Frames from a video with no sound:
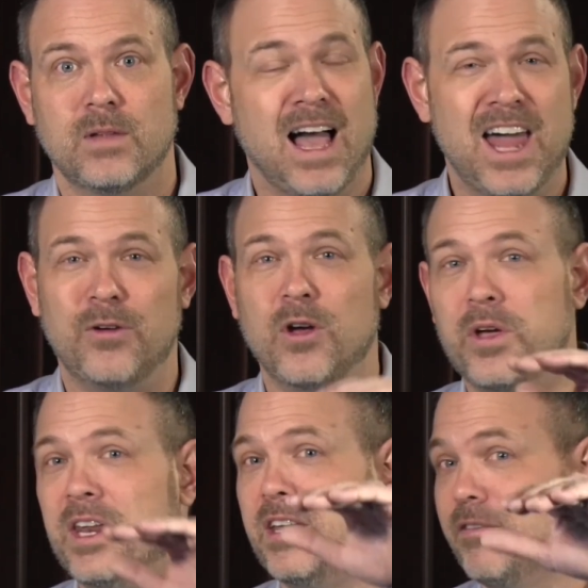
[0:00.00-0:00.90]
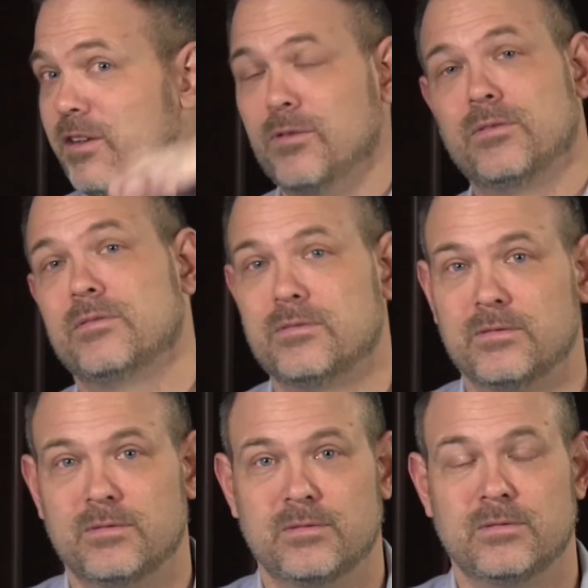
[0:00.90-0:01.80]
I don't know any of you.
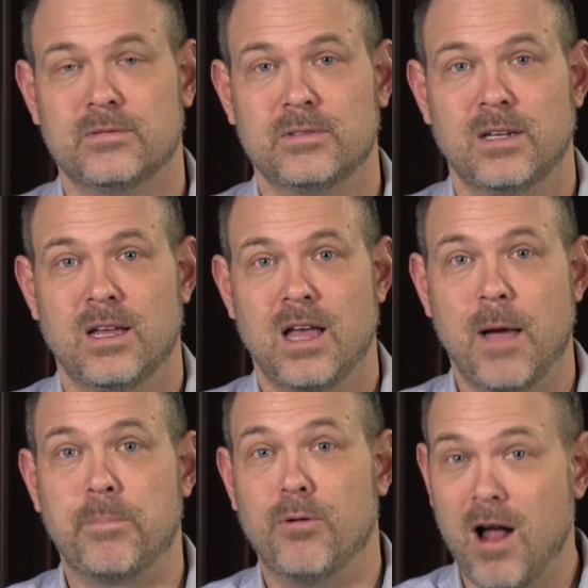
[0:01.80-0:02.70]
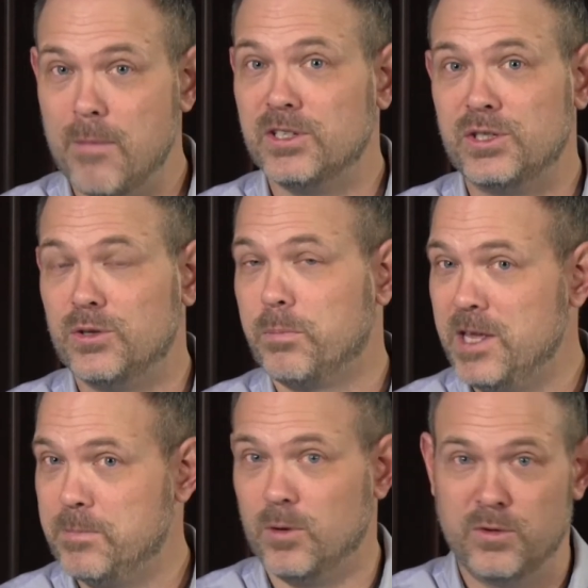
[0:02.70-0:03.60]
I promise you there are
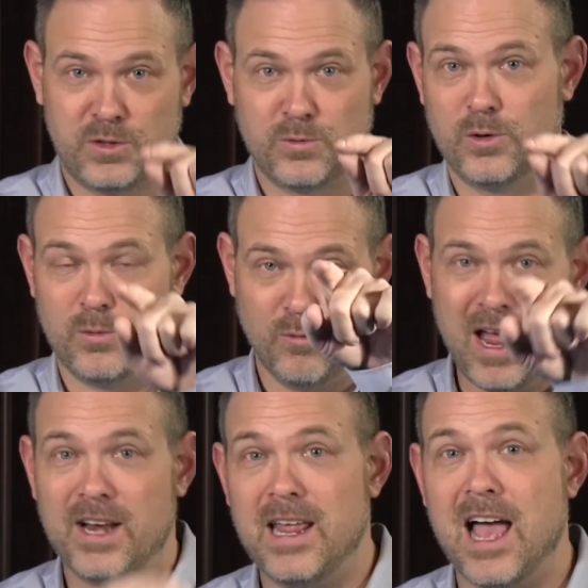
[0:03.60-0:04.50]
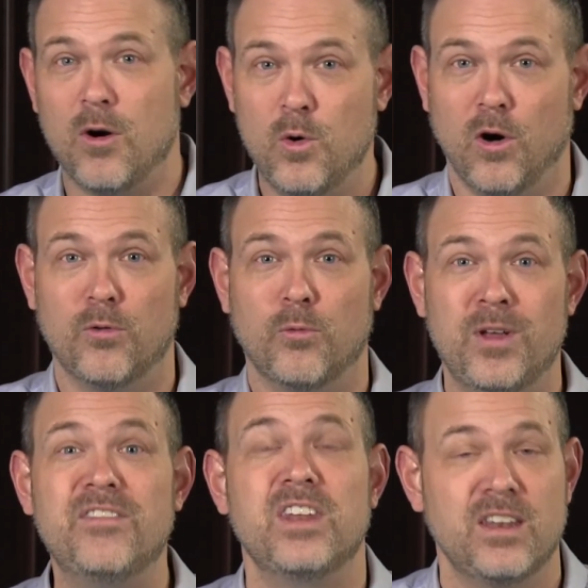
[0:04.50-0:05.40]
people in this room right now who are
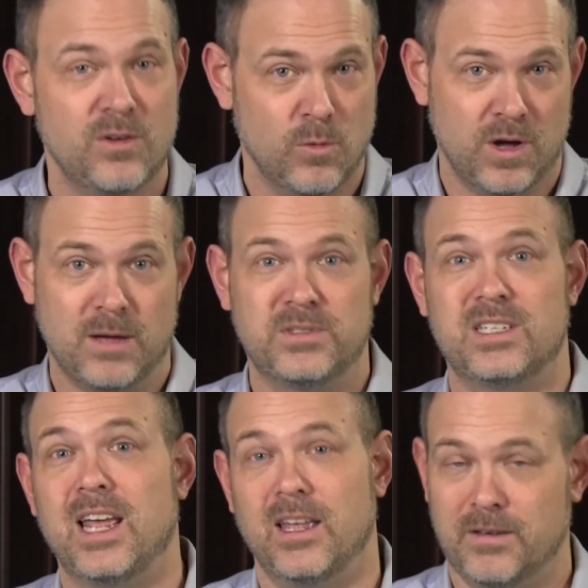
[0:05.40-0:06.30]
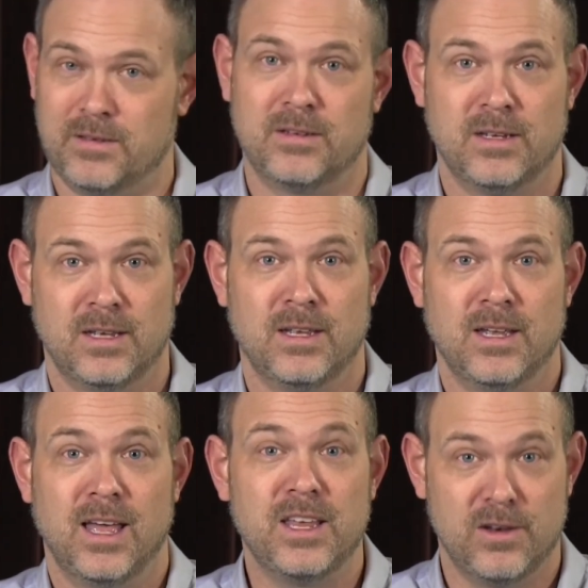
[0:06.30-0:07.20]
riveted to what I'm saying.
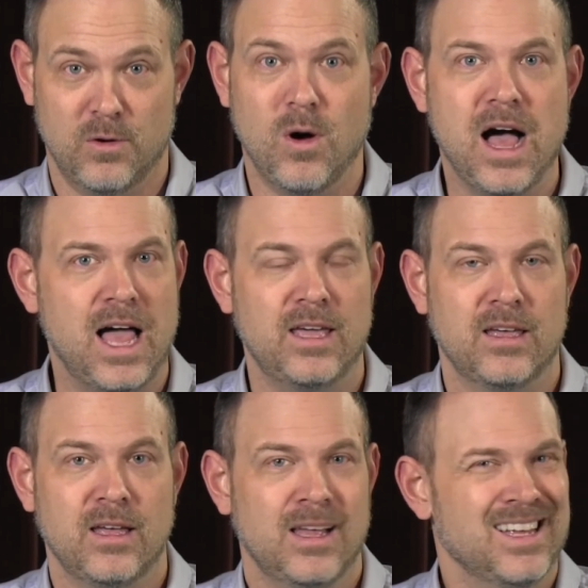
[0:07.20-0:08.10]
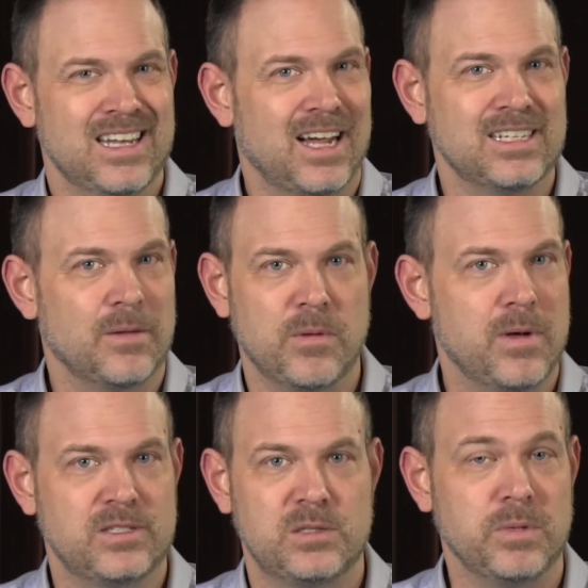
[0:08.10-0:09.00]
And you know why? Not because I'm the
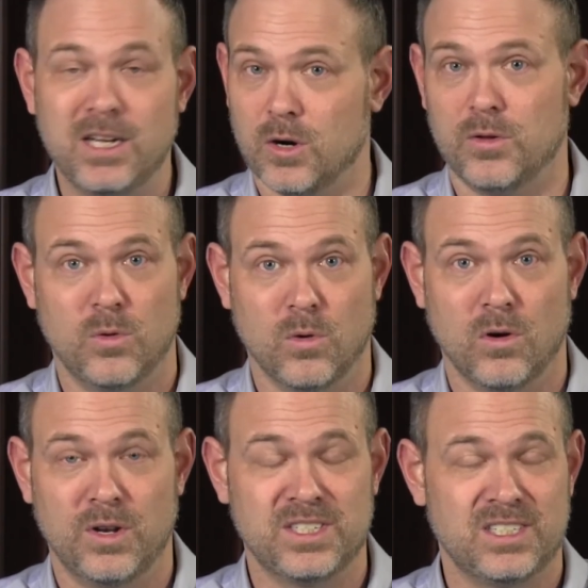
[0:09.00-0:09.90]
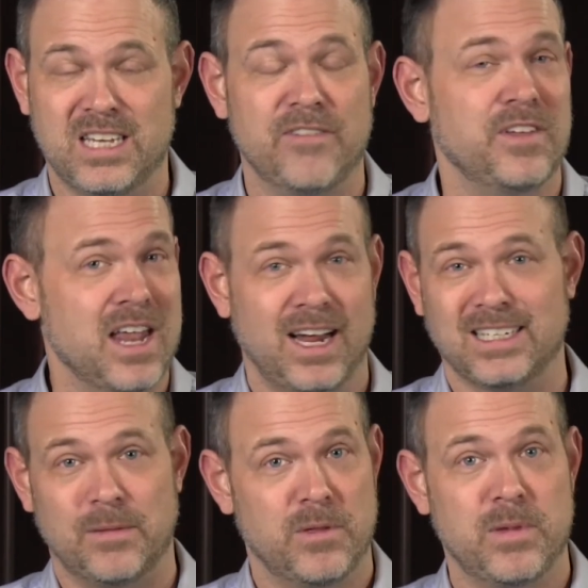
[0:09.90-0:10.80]
best speaker in the world. It's definitely not
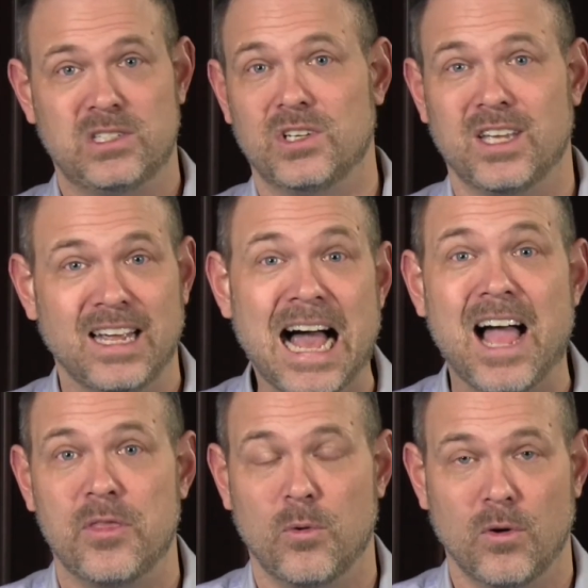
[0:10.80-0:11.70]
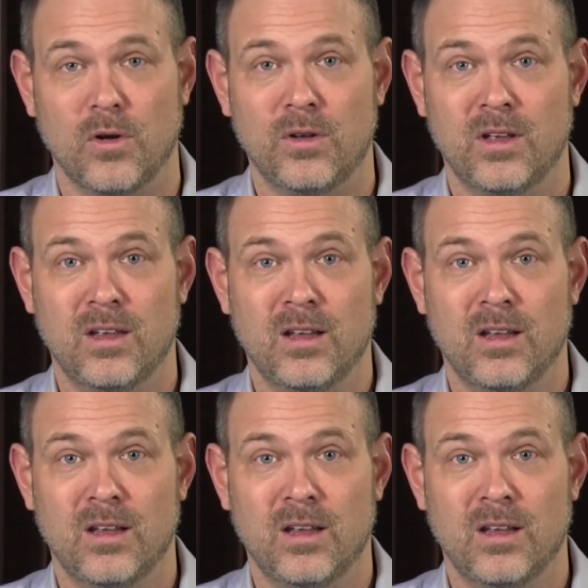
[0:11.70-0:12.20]
because I'm the best looking guy in the world.